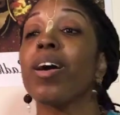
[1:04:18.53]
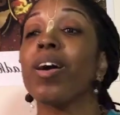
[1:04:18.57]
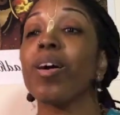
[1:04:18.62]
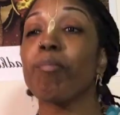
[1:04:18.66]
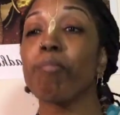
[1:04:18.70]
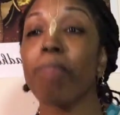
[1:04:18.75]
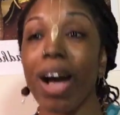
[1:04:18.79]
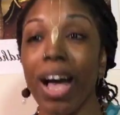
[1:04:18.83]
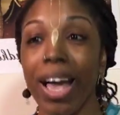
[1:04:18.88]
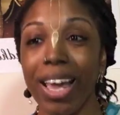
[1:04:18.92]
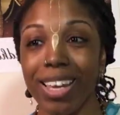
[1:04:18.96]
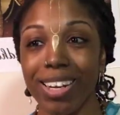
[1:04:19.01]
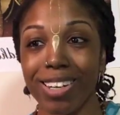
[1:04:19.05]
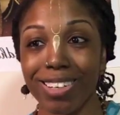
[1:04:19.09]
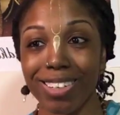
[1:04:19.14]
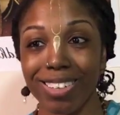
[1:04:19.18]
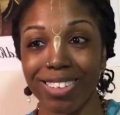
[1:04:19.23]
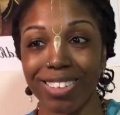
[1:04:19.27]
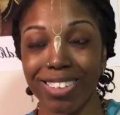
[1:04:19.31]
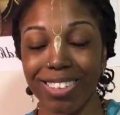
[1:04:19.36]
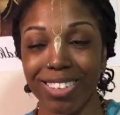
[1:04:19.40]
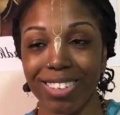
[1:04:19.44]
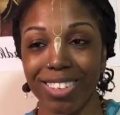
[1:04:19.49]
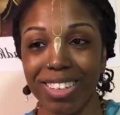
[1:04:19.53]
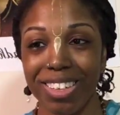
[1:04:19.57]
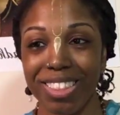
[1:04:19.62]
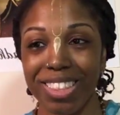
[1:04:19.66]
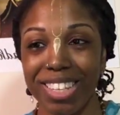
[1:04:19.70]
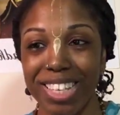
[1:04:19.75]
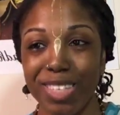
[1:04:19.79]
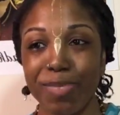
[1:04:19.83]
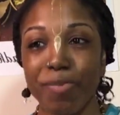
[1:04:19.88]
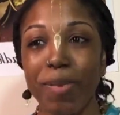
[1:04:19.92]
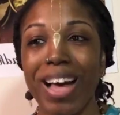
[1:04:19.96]
but
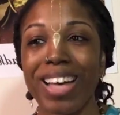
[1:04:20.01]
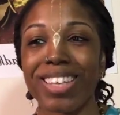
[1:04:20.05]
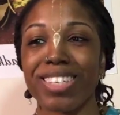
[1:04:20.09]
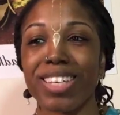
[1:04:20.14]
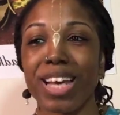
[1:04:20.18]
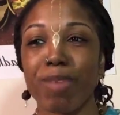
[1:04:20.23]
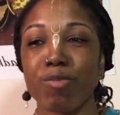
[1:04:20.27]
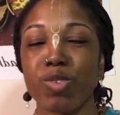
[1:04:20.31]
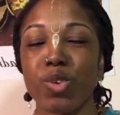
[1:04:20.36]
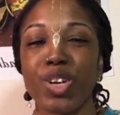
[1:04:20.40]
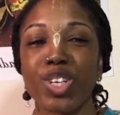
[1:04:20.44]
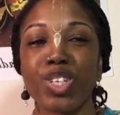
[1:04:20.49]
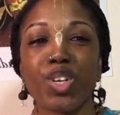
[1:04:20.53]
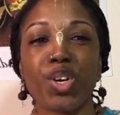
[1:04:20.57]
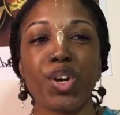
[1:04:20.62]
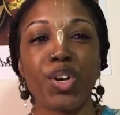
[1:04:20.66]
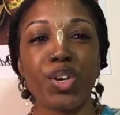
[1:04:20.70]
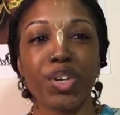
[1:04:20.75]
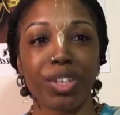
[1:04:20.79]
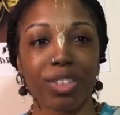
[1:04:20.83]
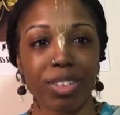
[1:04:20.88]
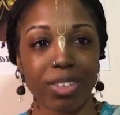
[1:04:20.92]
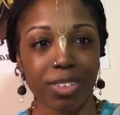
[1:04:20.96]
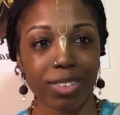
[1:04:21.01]
these pastimes are eternal,